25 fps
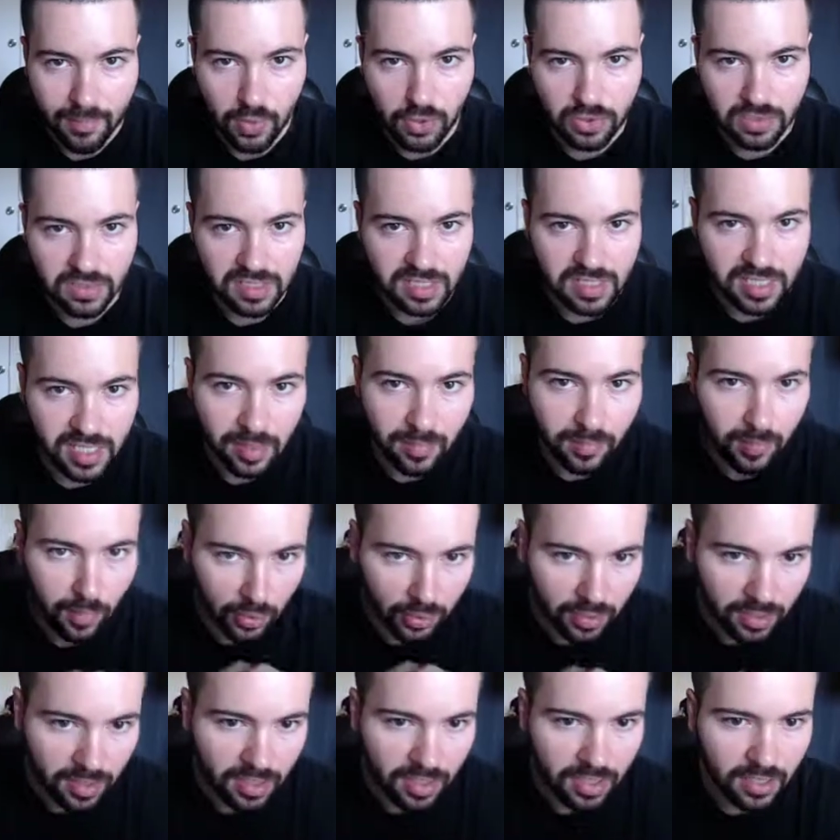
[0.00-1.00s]
multi-step
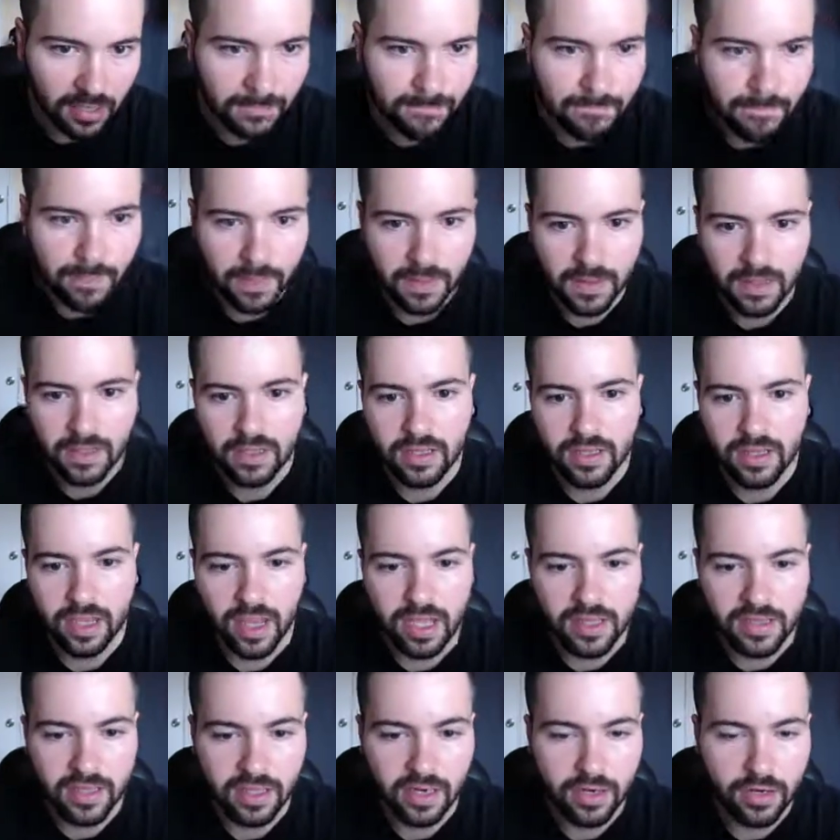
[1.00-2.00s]
marketing.
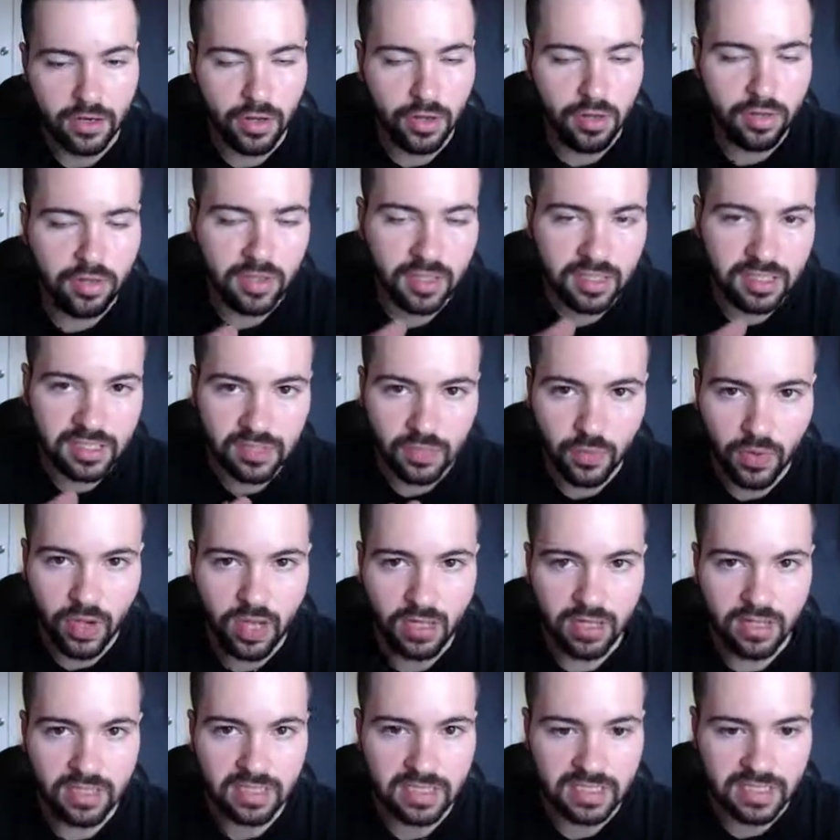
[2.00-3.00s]
And then another thing as
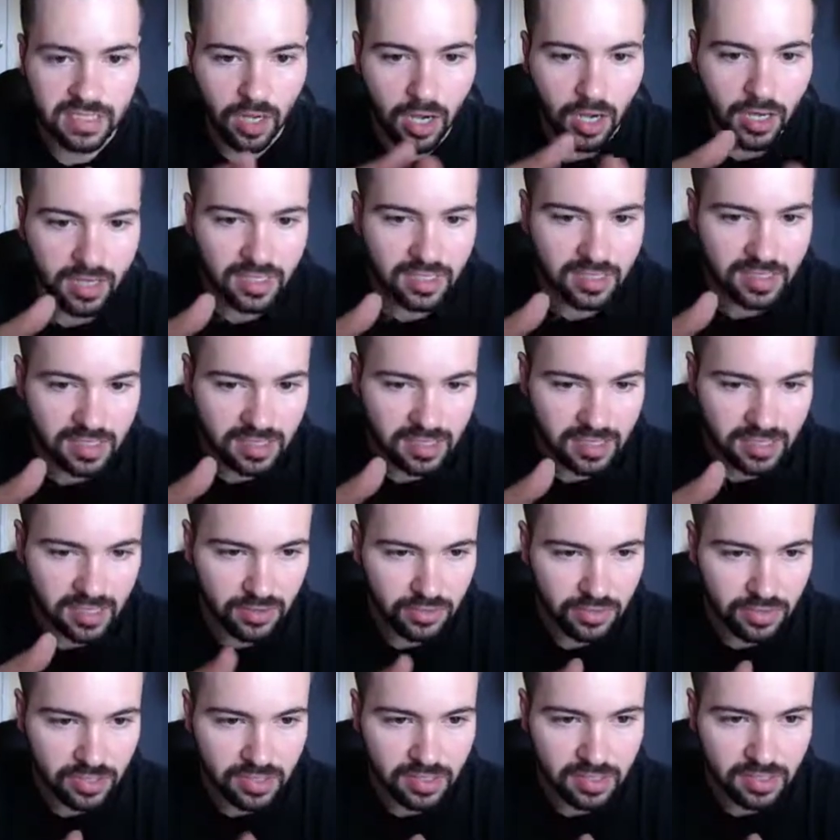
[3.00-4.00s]
well is audience
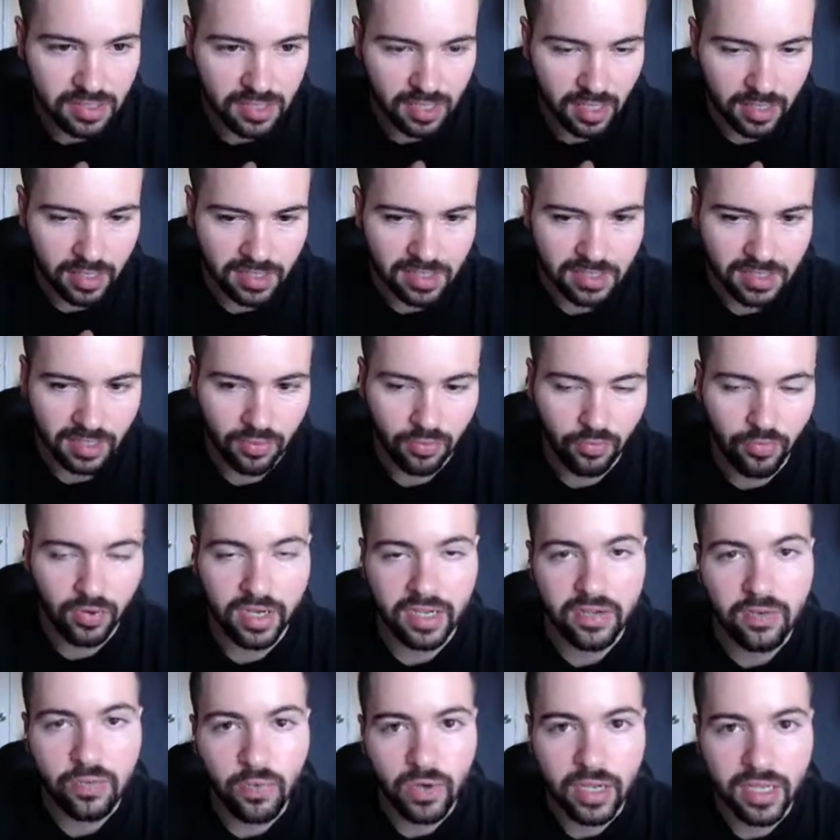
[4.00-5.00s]
exclusions is a
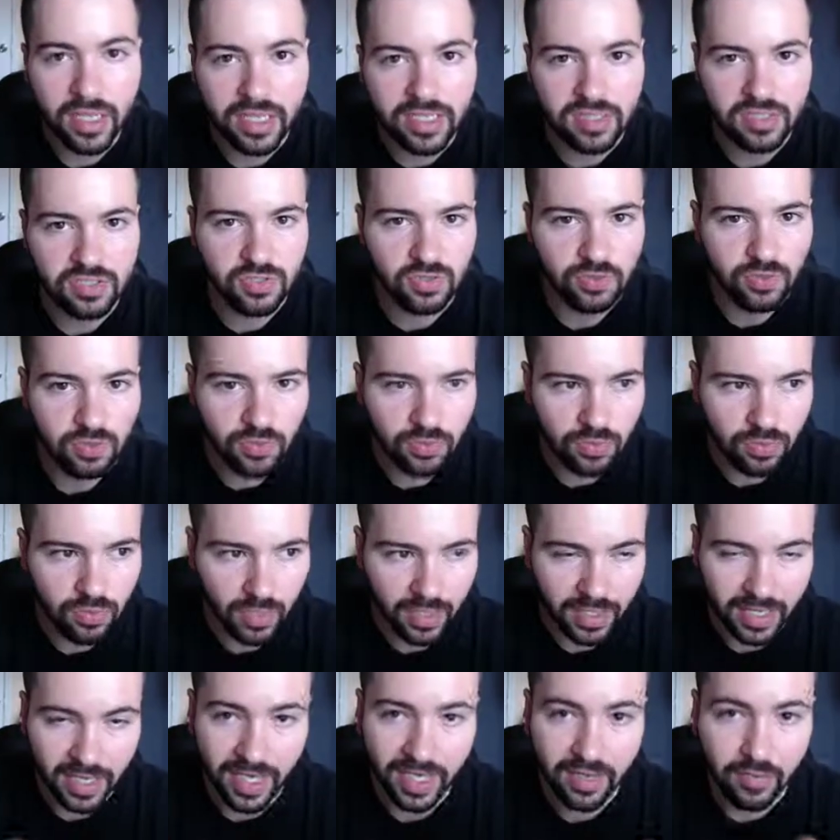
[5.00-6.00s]
great way to,
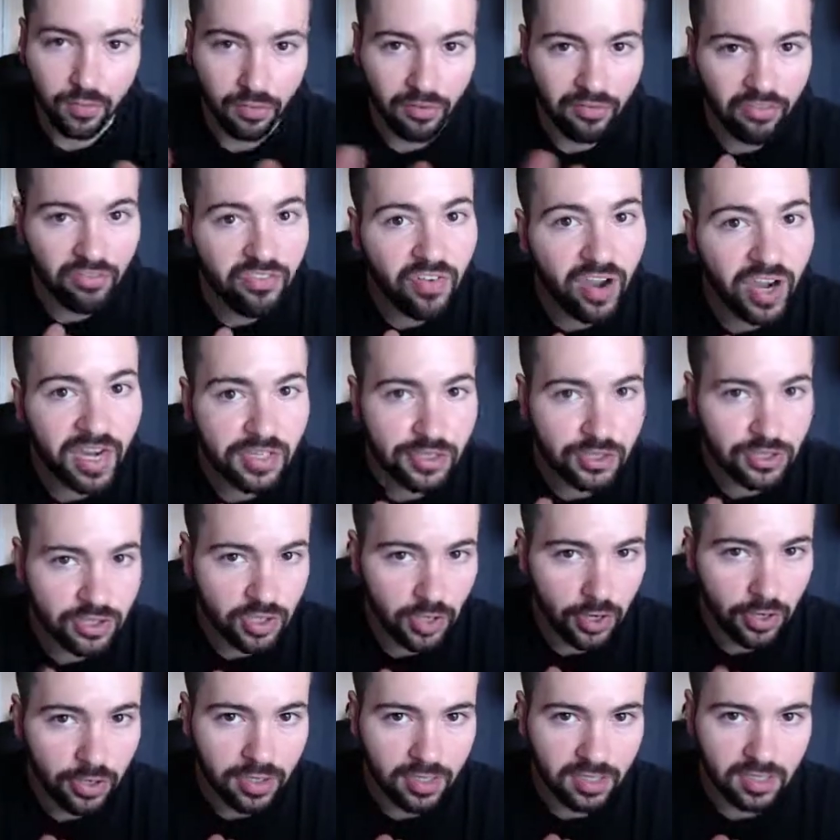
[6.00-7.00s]
again, refine your
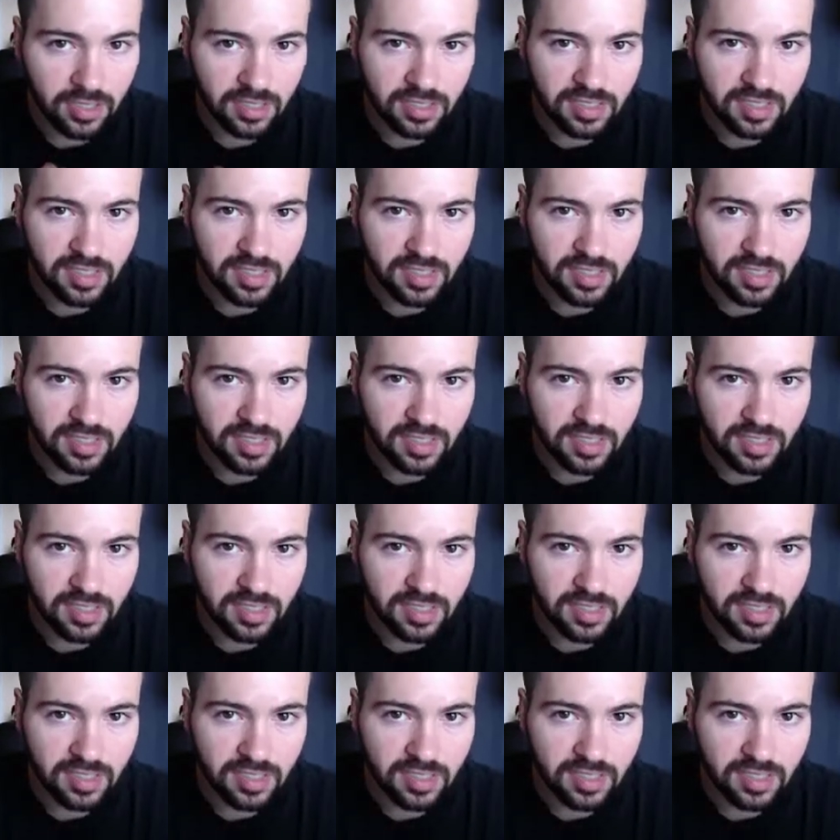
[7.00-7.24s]
targeting.